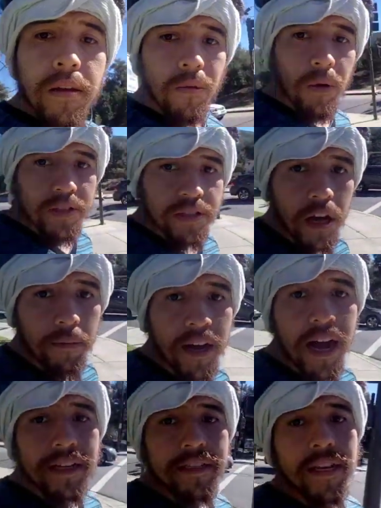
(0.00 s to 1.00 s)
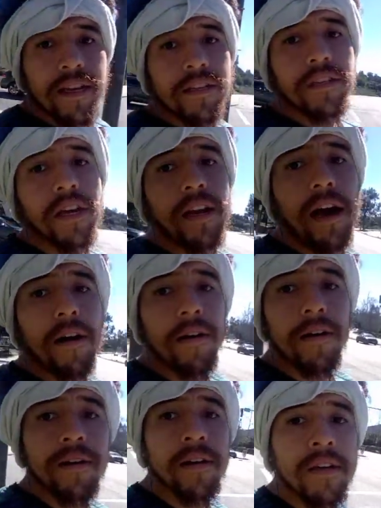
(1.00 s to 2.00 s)
what's up guys check it out
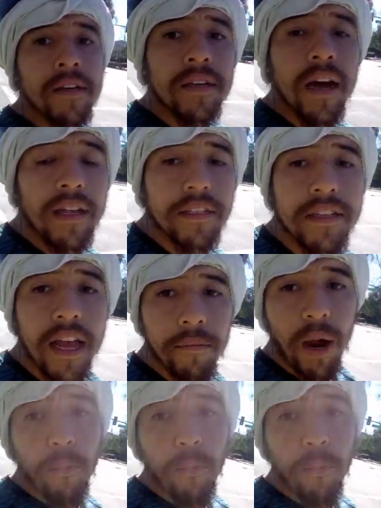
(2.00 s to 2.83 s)
i just had my